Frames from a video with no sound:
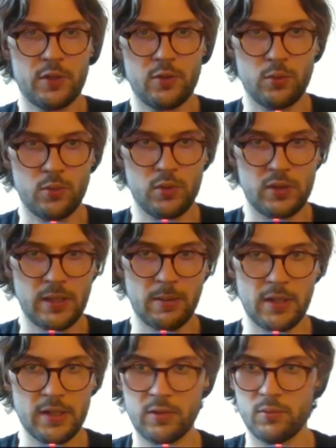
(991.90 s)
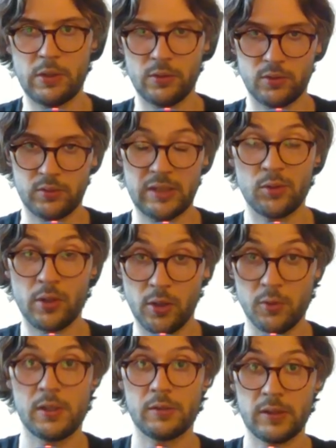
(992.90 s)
to stabilize, we also need to close out the